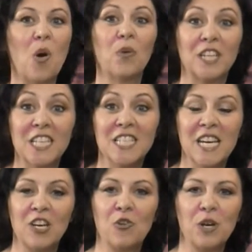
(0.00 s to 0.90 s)
Well, we're going to
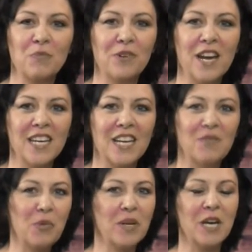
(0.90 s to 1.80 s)
take a quick break, and
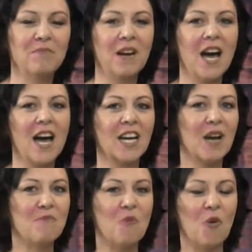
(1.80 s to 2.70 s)
when we come back,
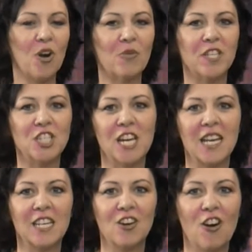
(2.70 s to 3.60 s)
more with
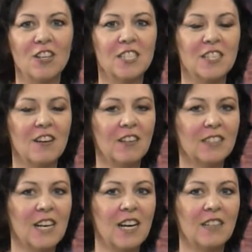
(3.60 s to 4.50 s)
Janet
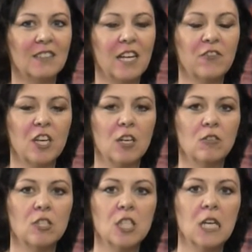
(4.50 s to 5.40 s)
Auty-Carlisle, life
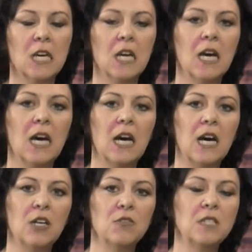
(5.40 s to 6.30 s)
coach,
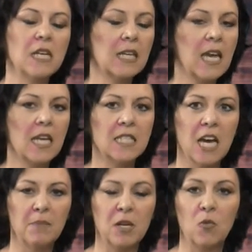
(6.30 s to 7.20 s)
who's dedicated to
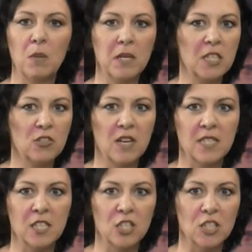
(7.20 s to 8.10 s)
helping women in
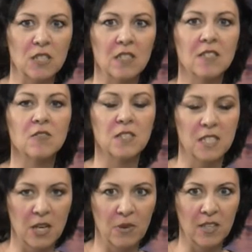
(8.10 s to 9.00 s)
transition. So
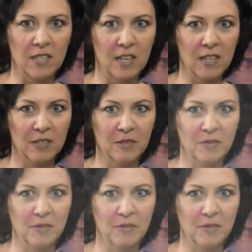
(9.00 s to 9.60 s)
stay right there.